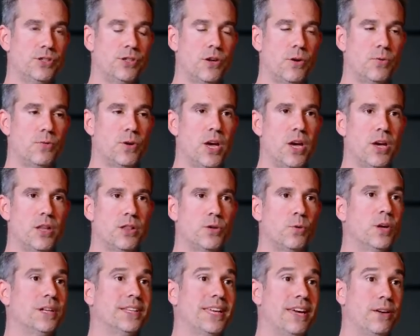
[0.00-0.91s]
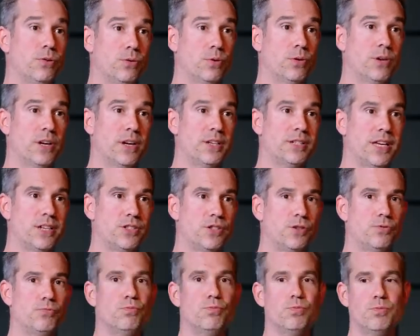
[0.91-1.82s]
So the World Health
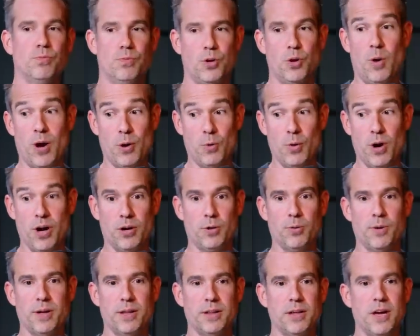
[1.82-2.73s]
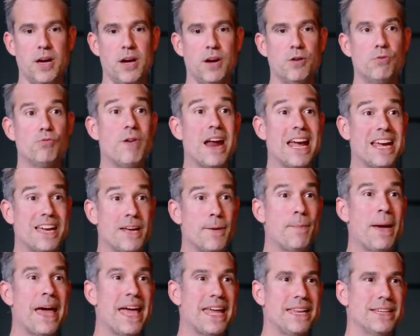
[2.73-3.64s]
Organization, who I work with,
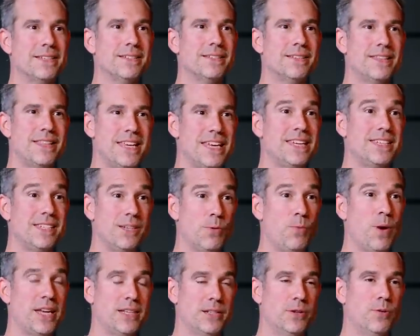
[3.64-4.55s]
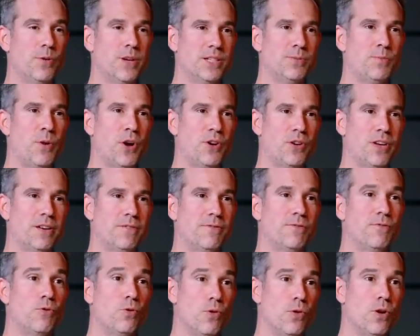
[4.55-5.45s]
recommends The Easy Way to Quit Smoking
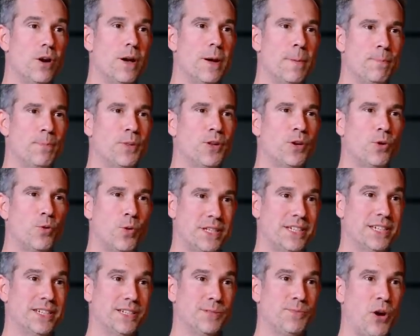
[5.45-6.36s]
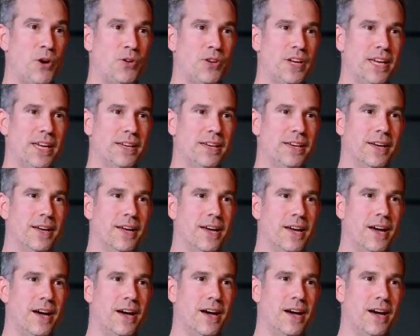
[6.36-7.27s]
for quitting smoking
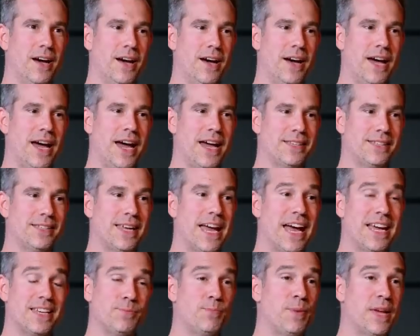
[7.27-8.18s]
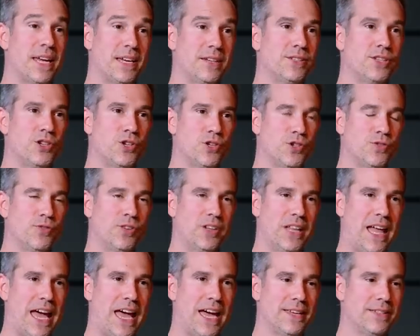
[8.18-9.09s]
as being as
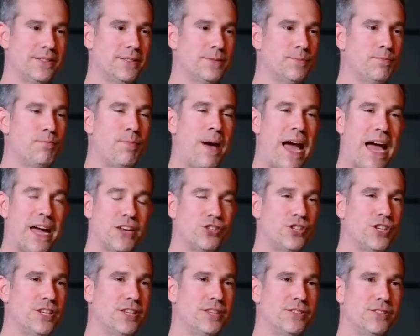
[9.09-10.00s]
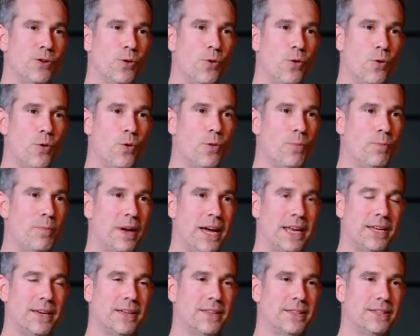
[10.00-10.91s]
useful as patches or
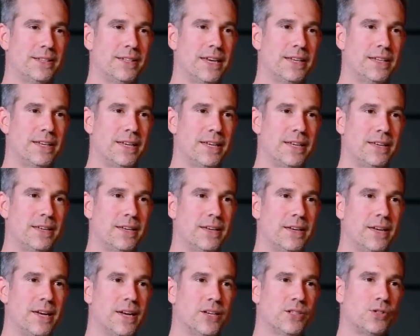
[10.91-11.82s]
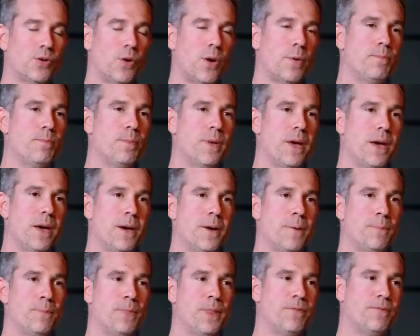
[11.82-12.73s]
any other technique. So
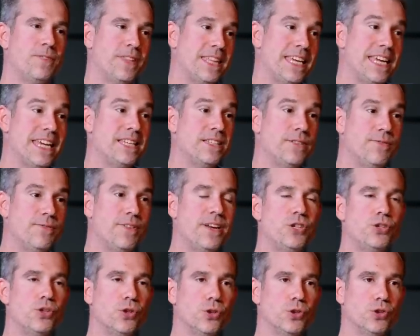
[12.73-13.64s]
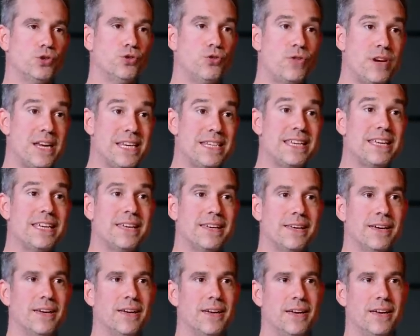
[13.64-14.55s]
for the individual,
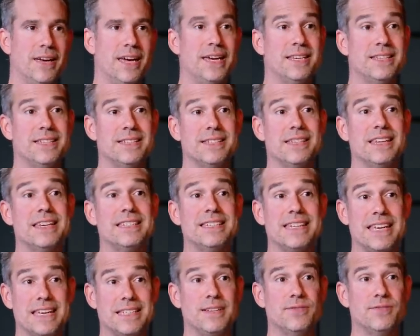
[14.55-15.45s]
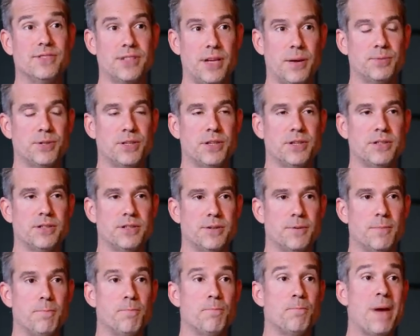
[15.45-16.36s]
treating it as an addictive
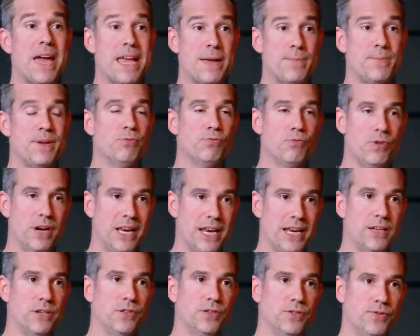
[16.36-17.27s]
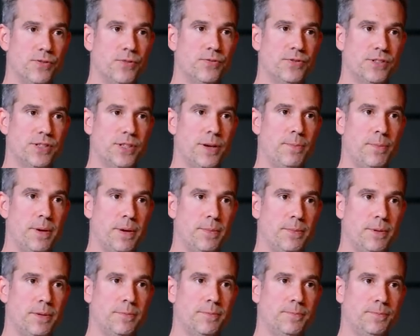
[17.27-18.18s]
substance may be really useful for some
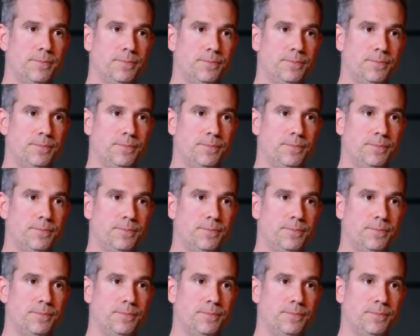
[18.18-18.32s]
people.